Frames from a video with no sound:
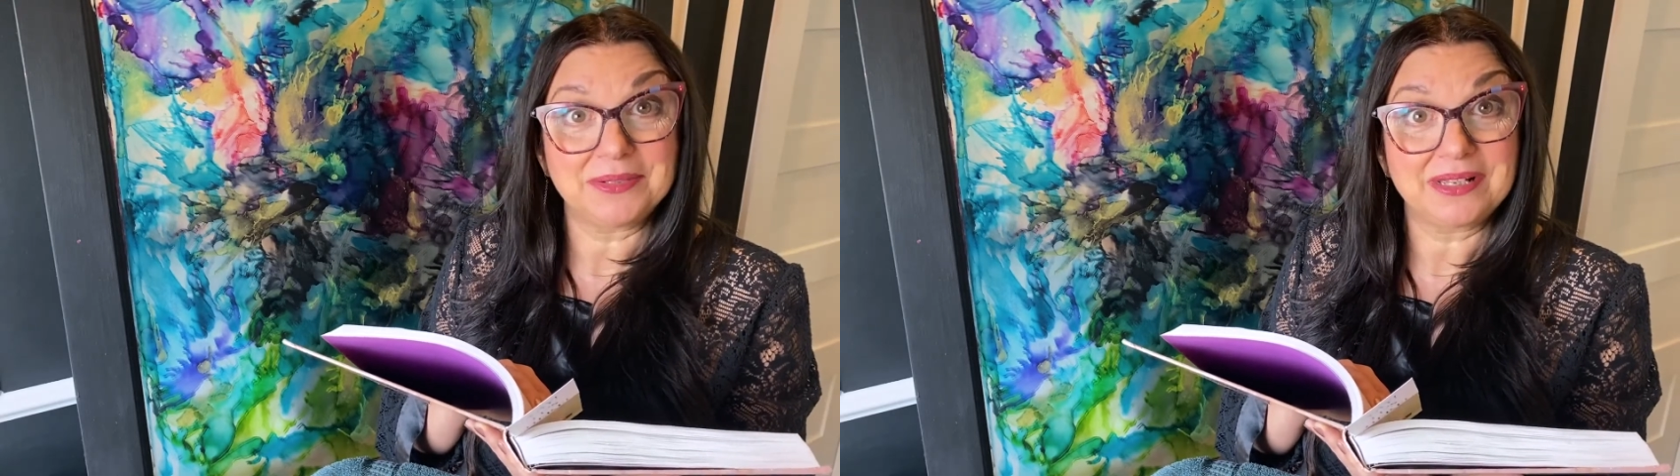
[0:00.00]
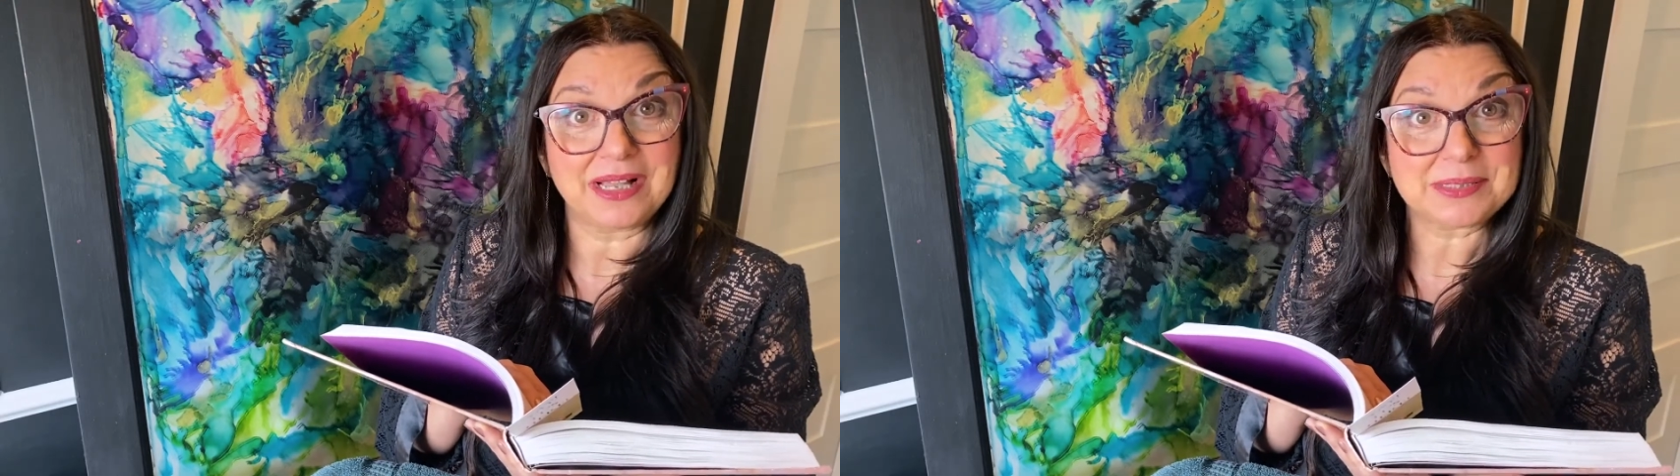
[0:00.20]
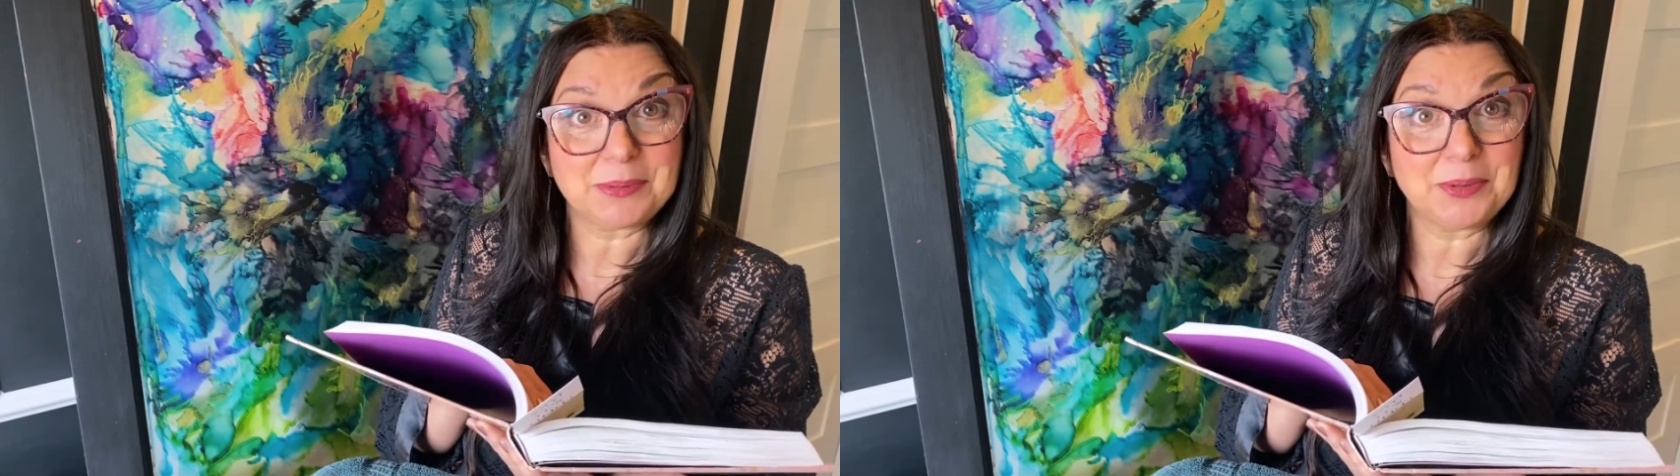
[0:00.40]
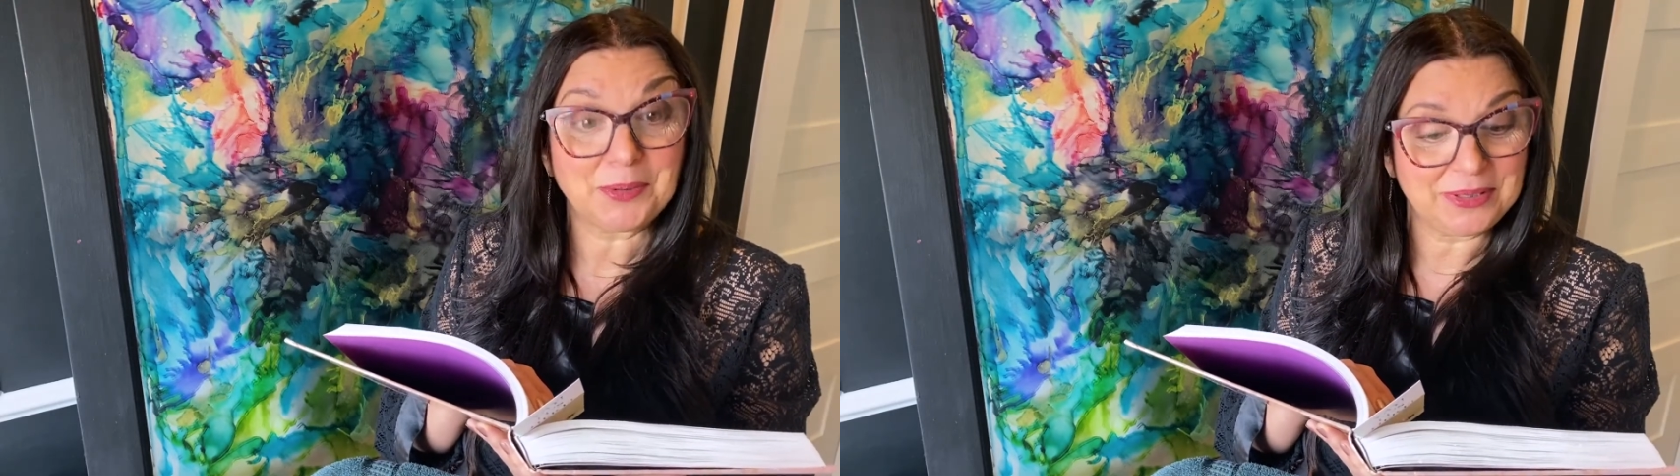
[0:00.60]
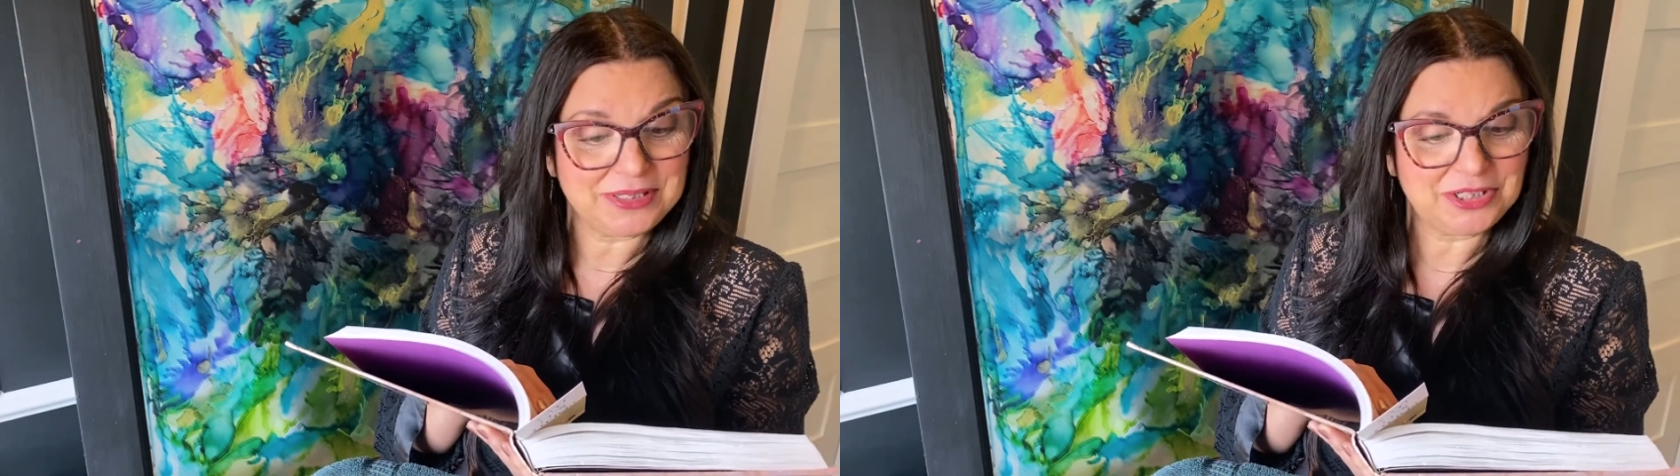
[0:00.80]
the Gospel
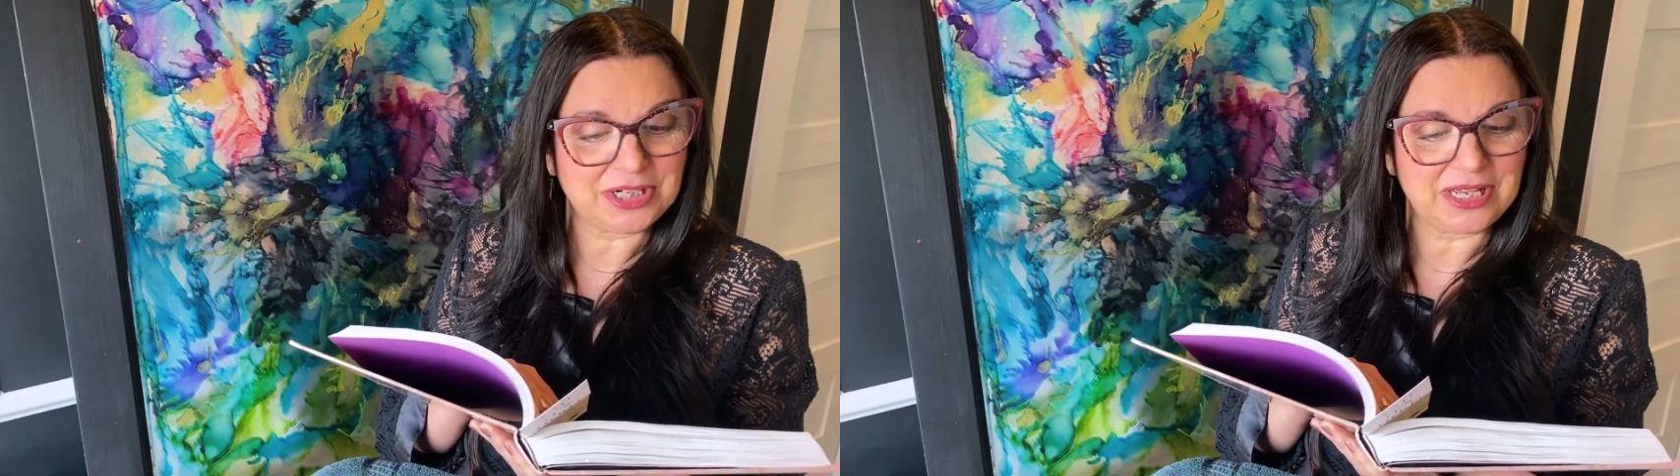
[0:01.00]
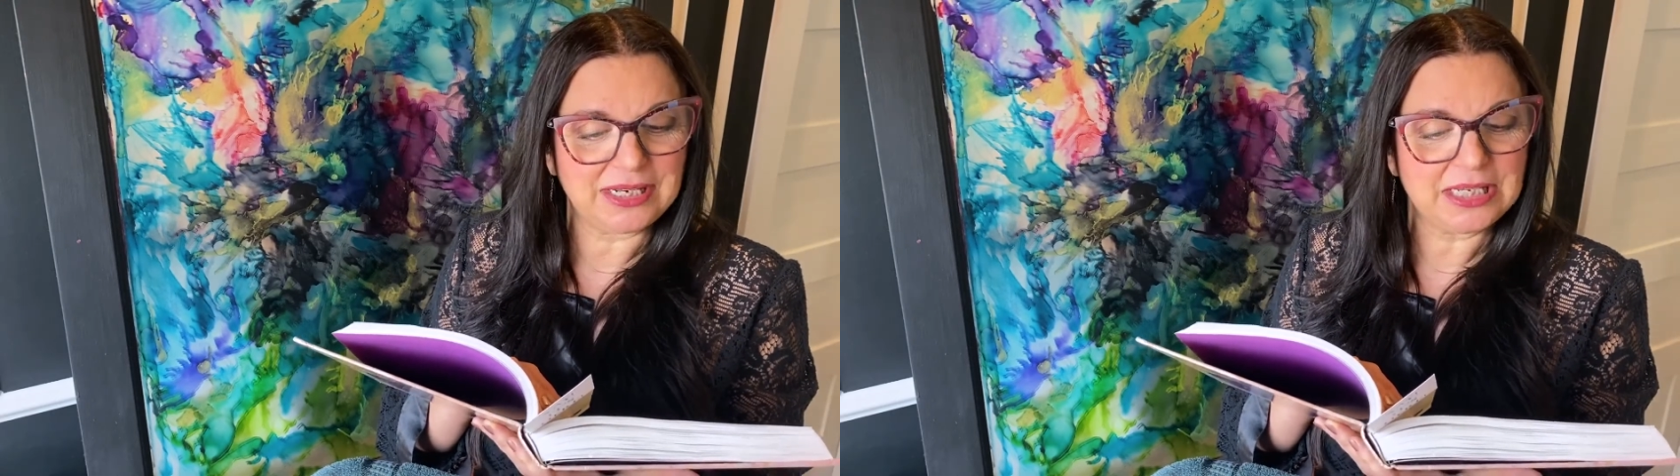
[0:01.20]
according to John,